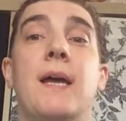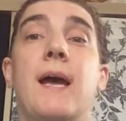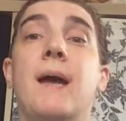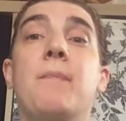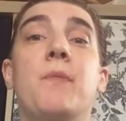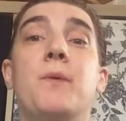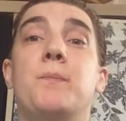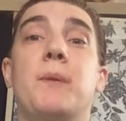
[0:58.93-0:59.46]

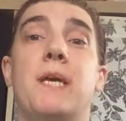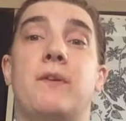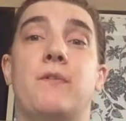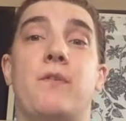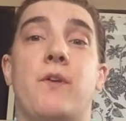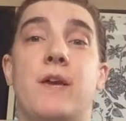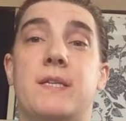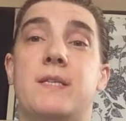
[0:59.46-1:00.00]
I'm not paid
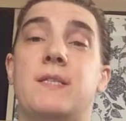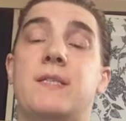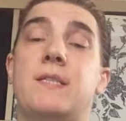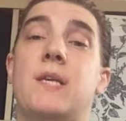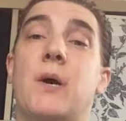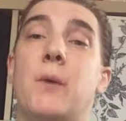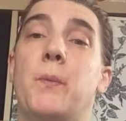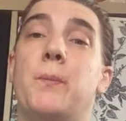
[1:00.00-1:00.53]
for it,
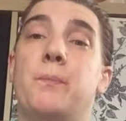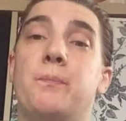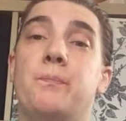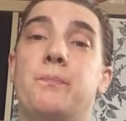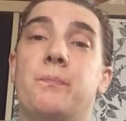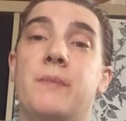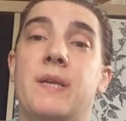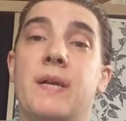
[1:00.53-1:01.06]
so
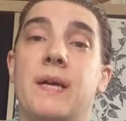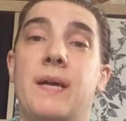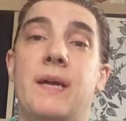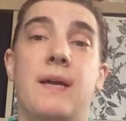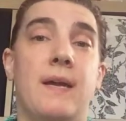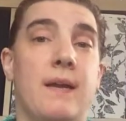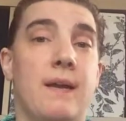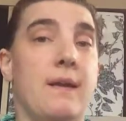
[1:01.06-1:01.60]

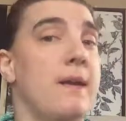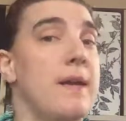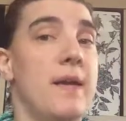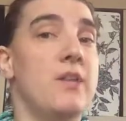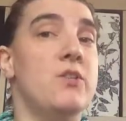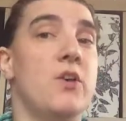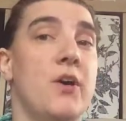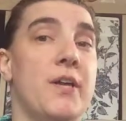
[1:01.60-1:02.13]

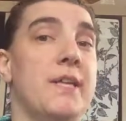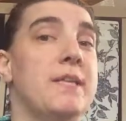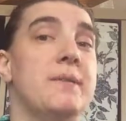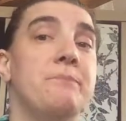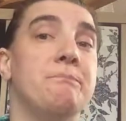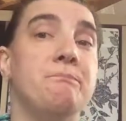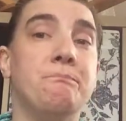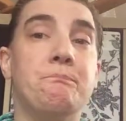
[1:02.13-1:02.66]
enjoy it.
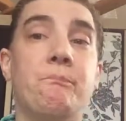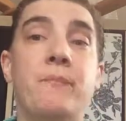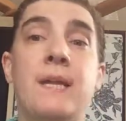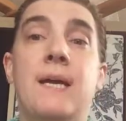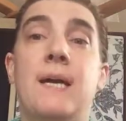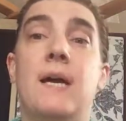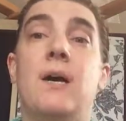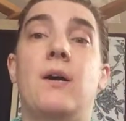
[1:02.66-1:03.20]

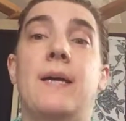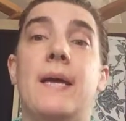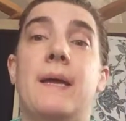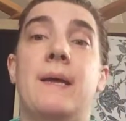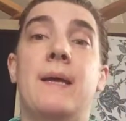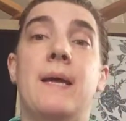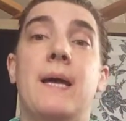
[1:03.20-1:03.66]
Okay,